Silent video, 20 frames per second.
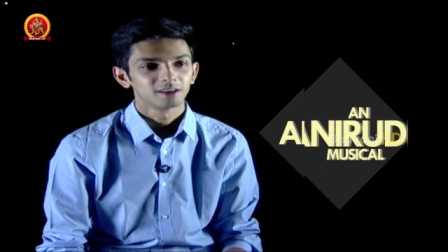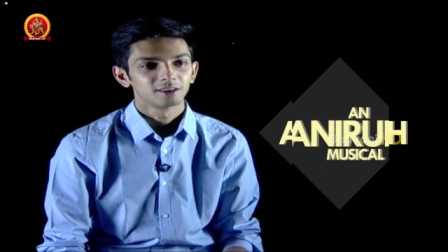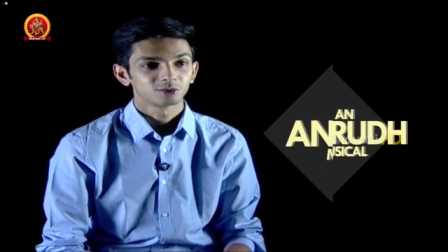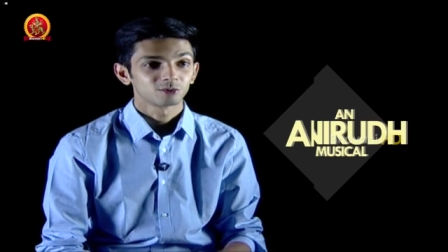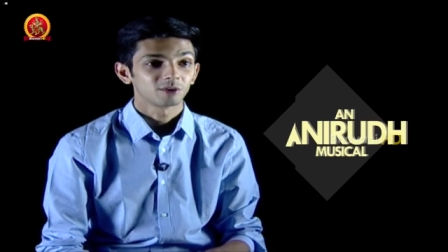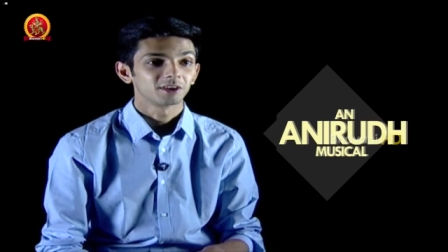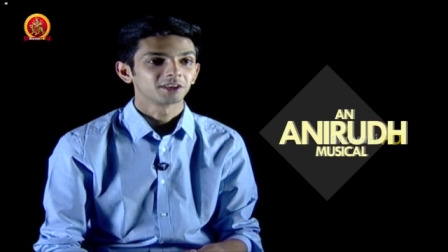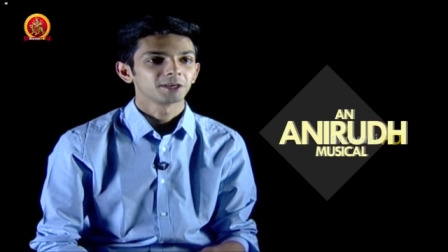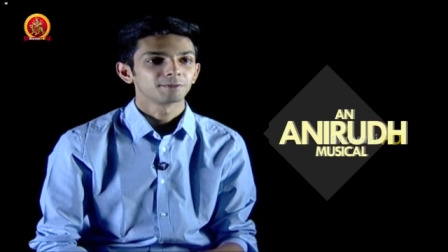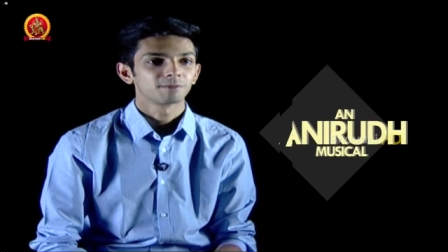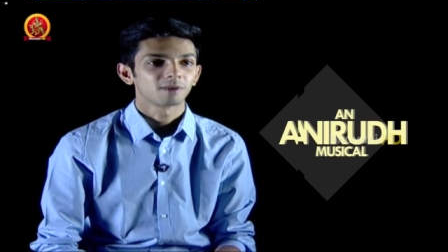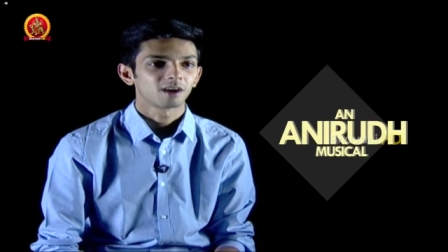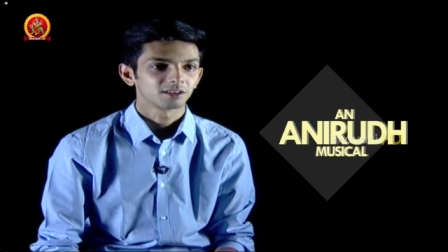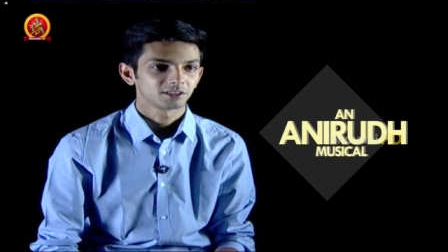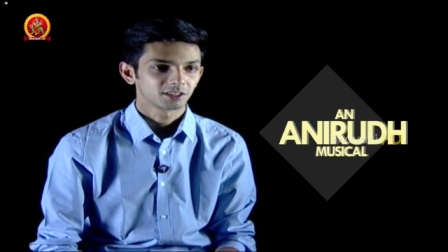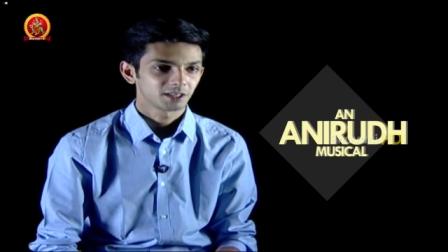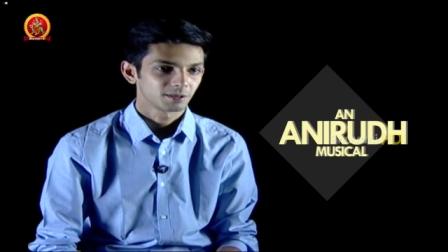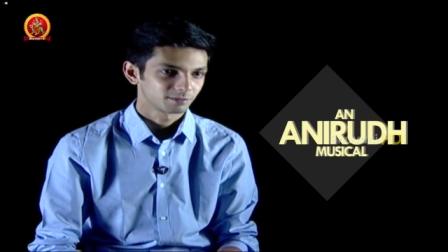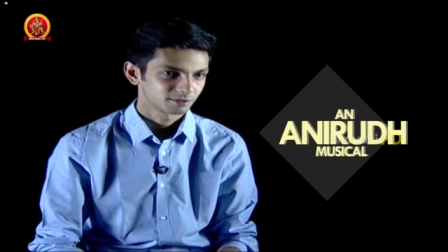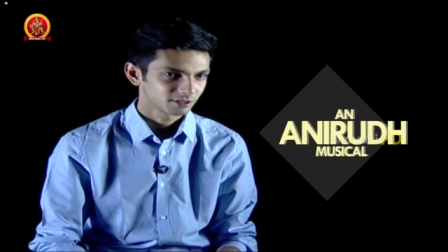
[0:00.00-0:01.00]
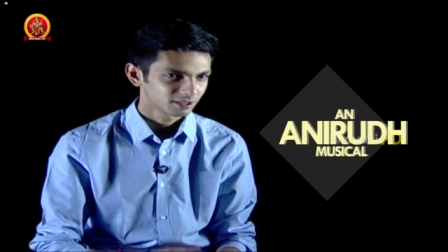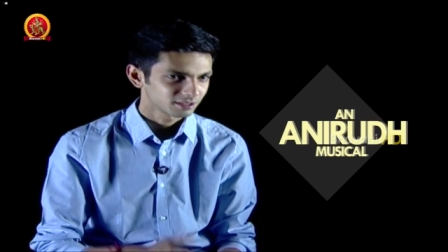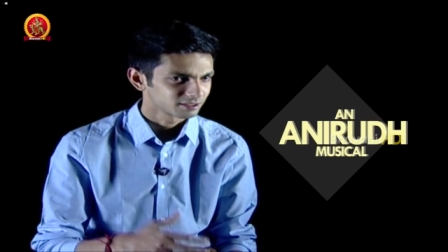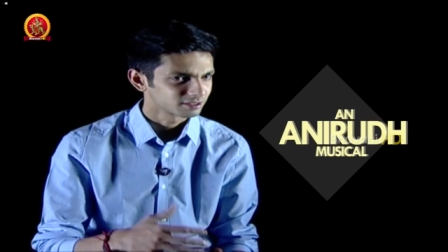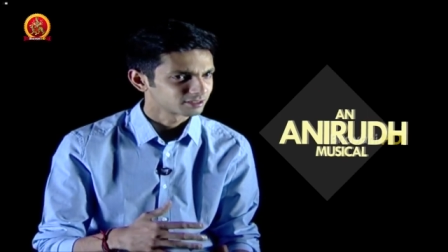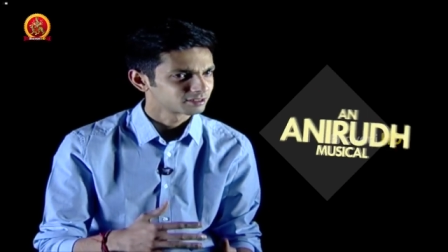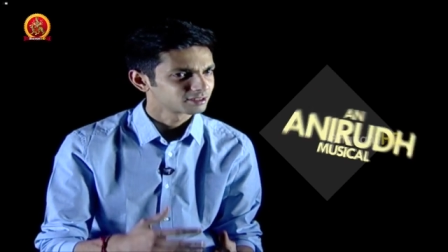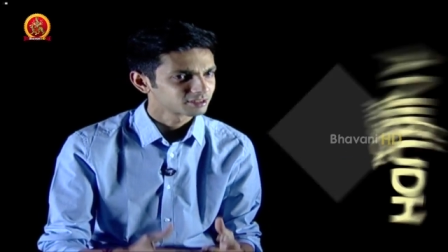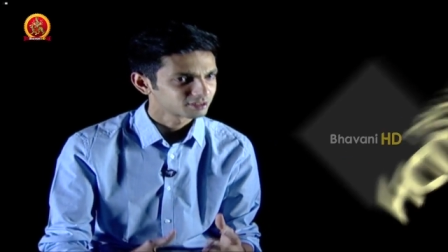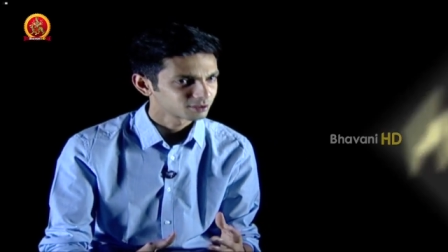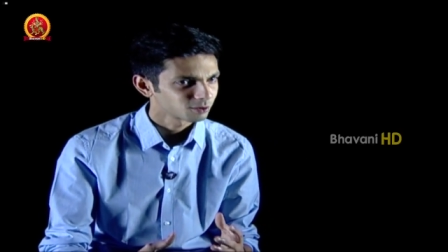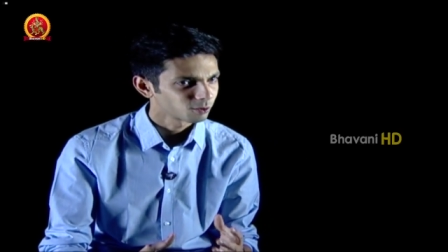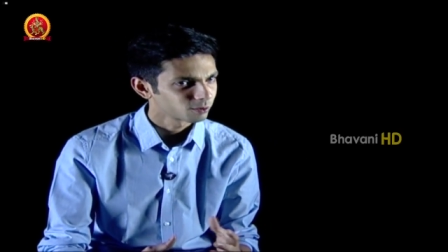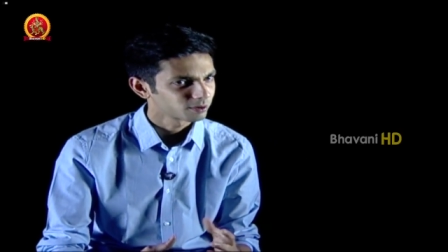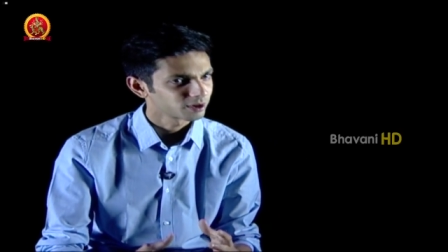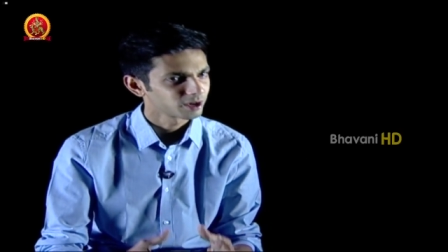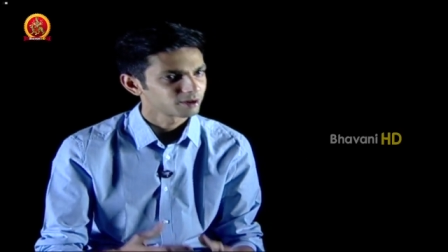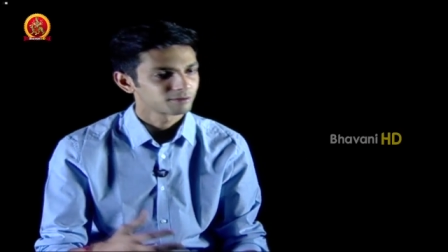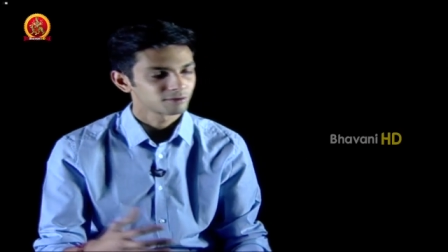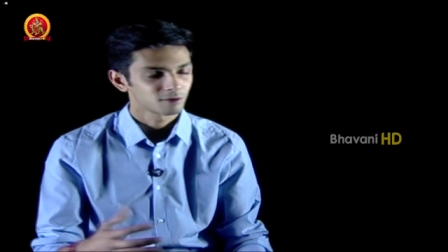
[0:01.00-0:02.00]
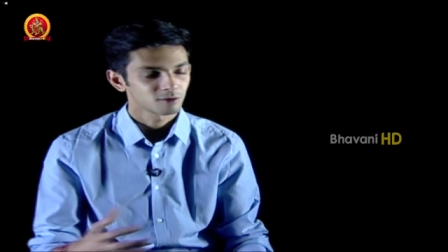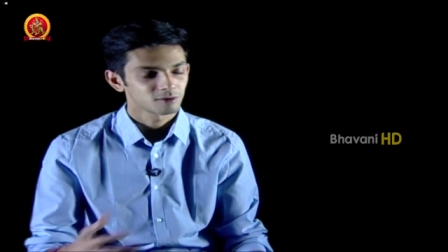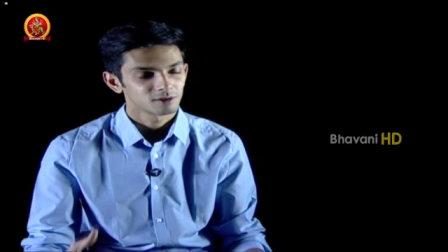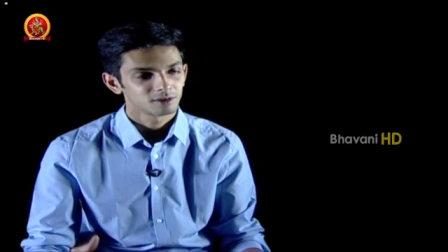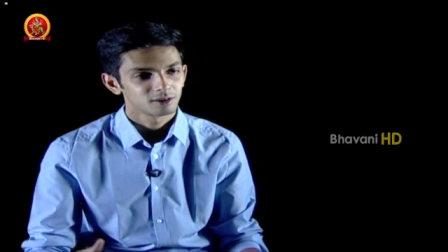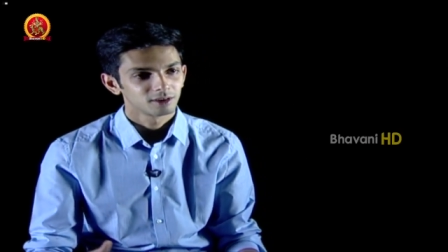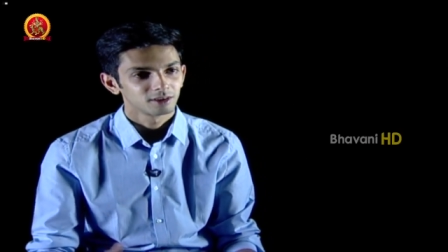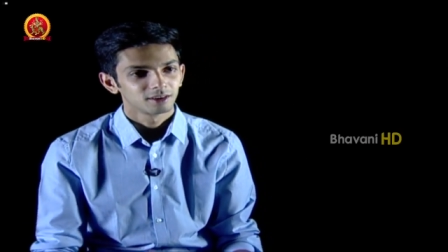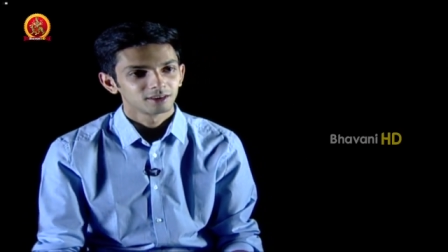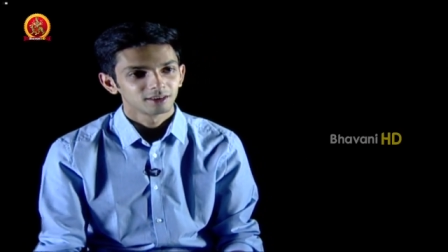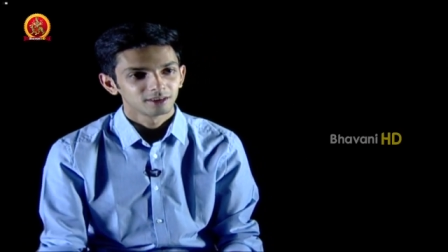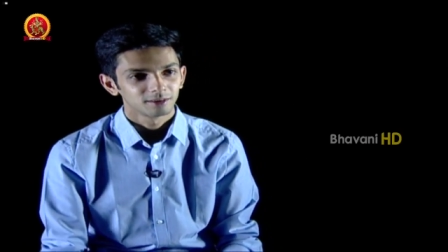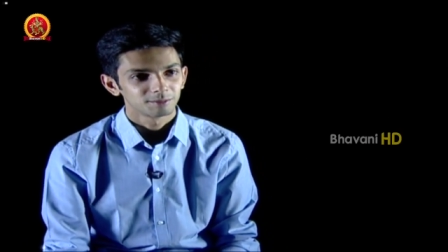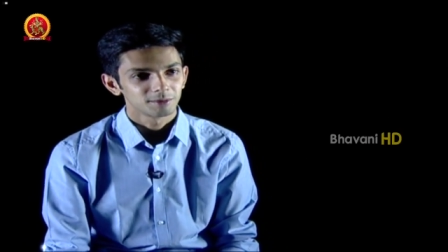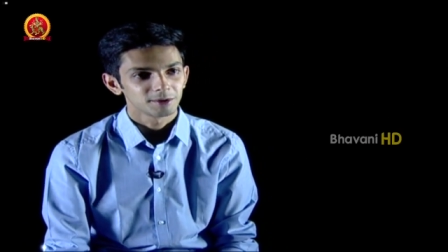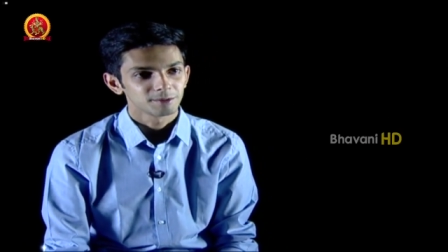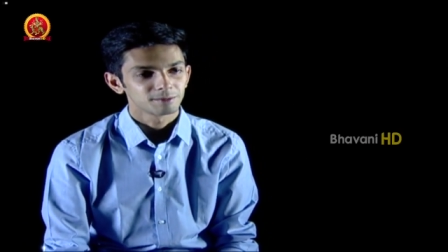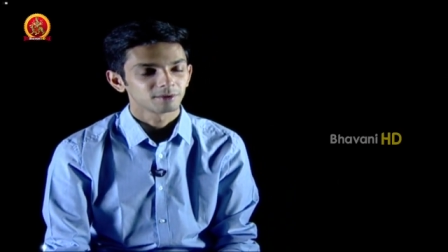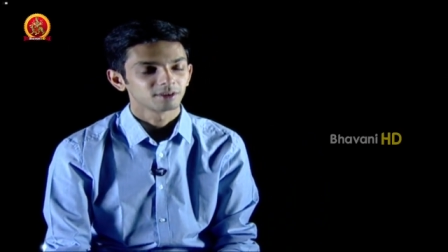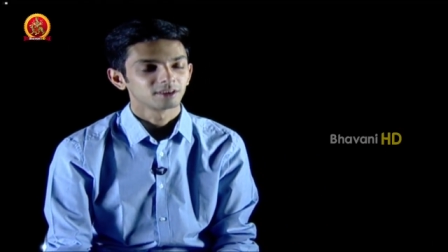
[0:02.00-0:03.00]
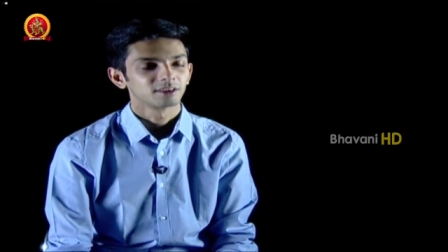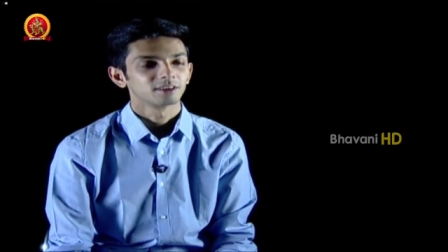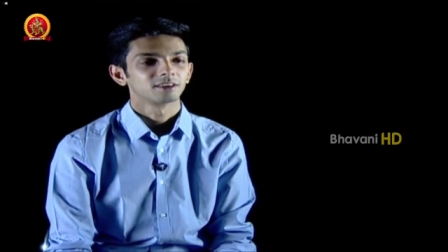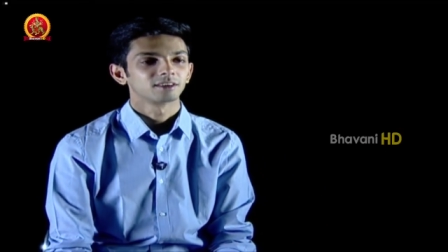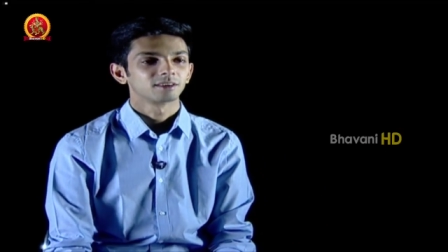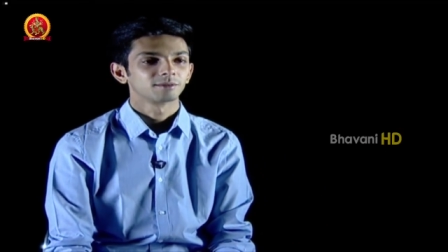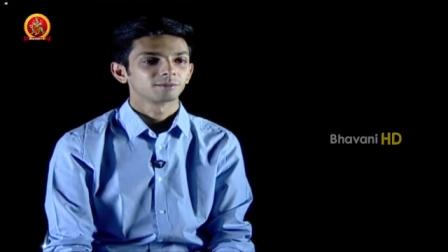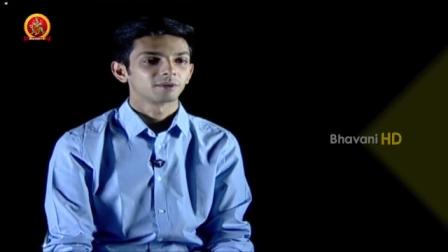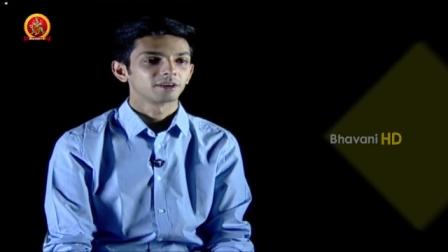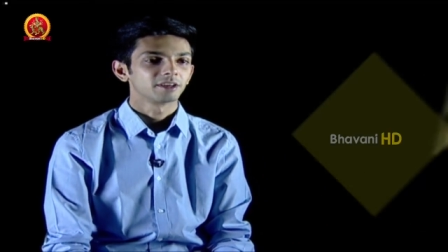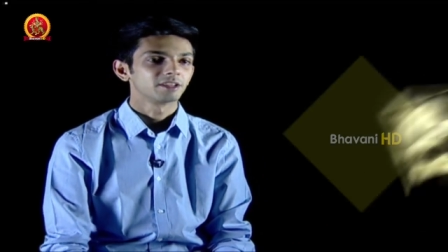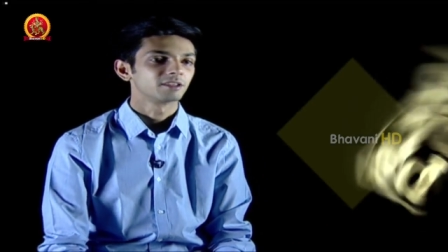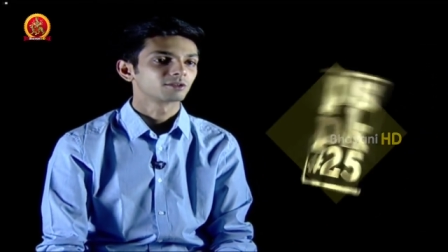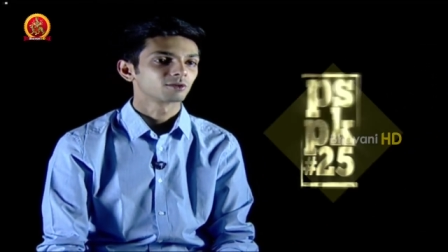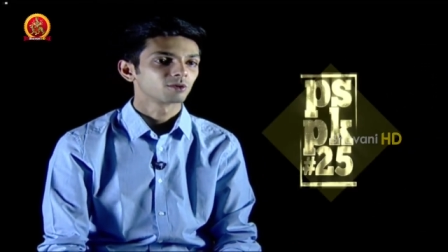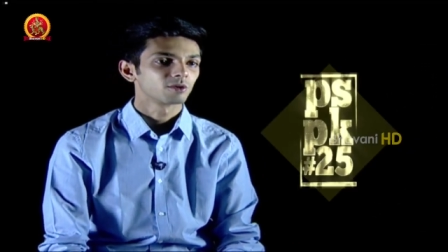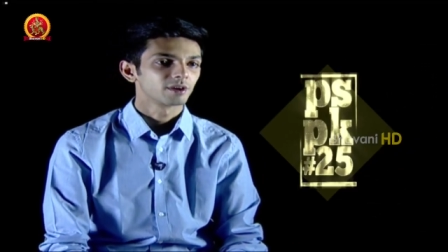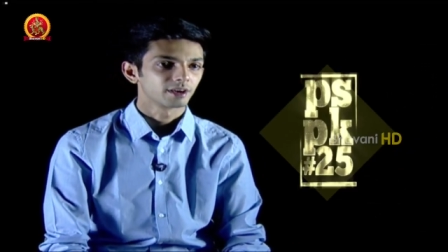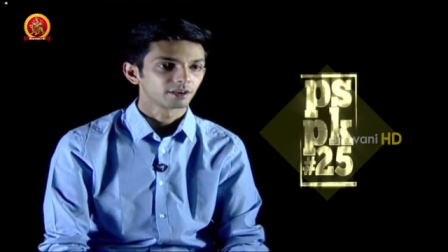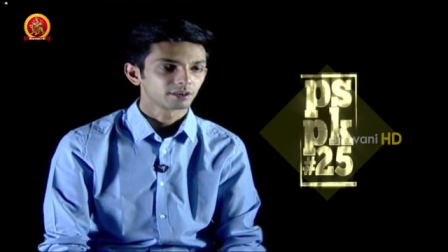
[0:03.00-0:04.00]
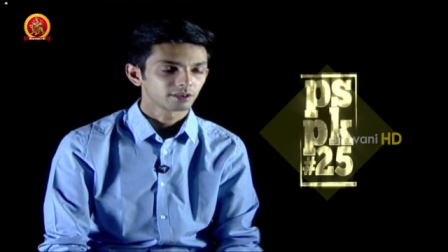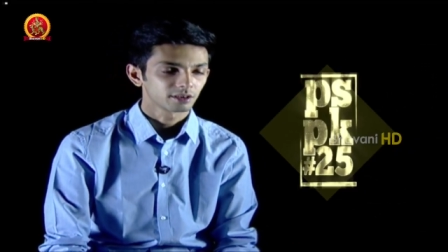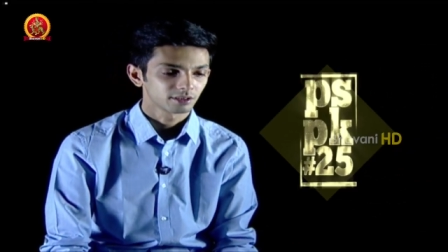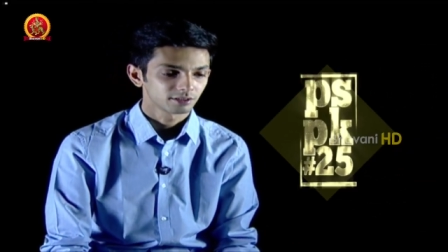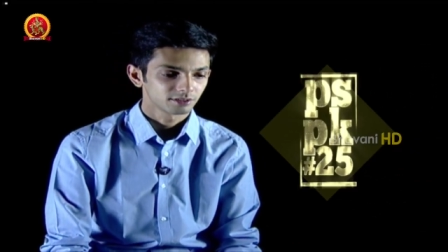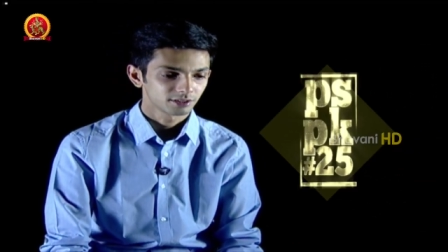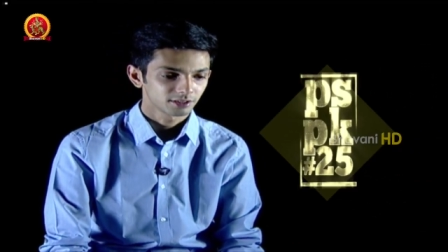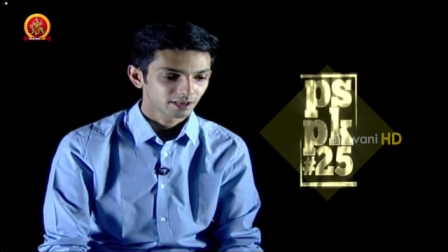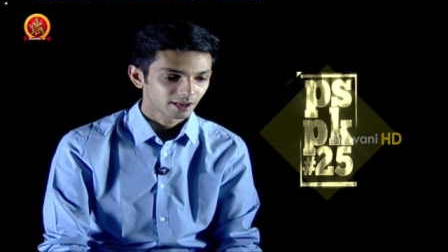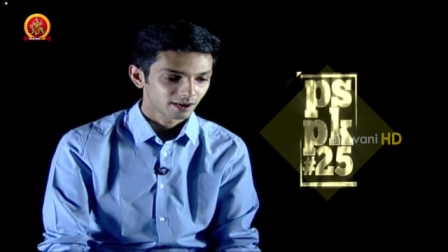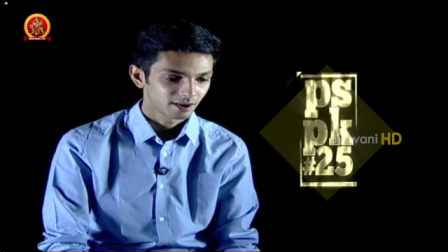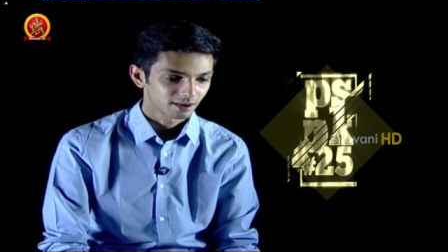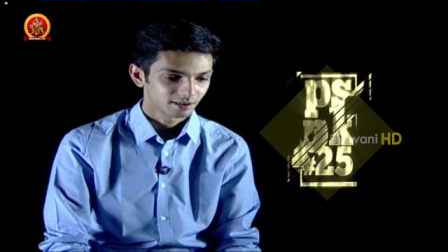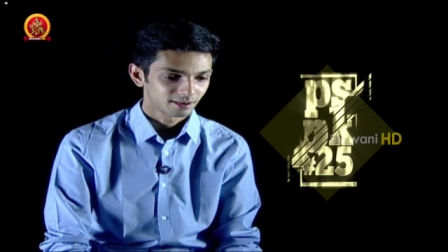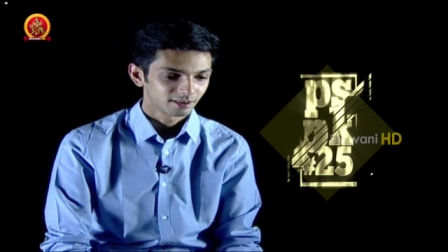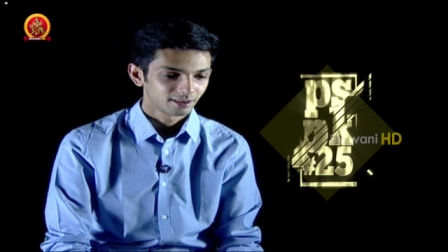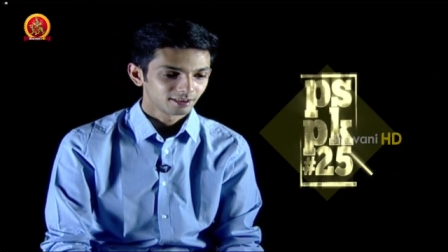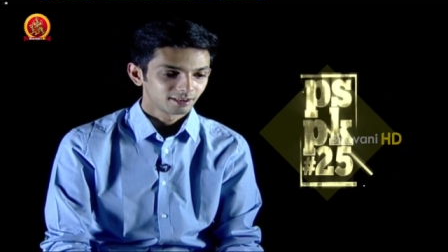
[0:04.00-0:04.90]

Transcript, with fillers: So I keep asking him, sir, is this okay for people here? But he's so encouraging, and